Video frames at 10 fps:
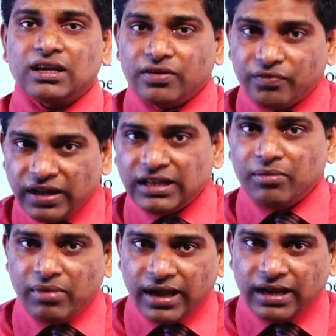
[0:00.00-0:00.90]
when they
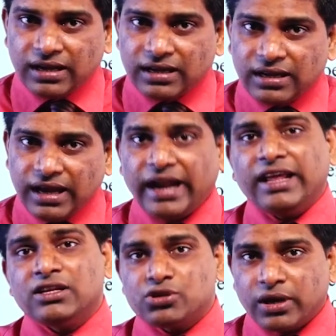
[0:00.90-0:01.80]
make an
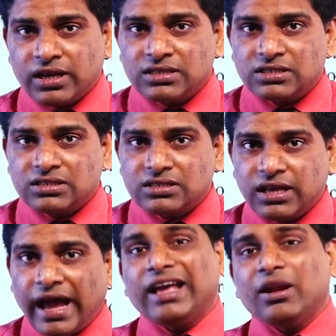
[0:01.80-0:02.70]
insurance
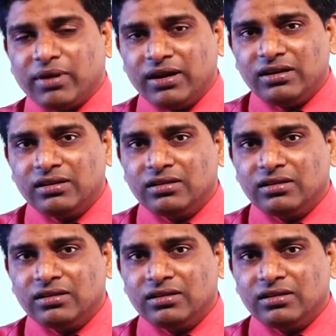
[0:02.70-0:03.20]
agreement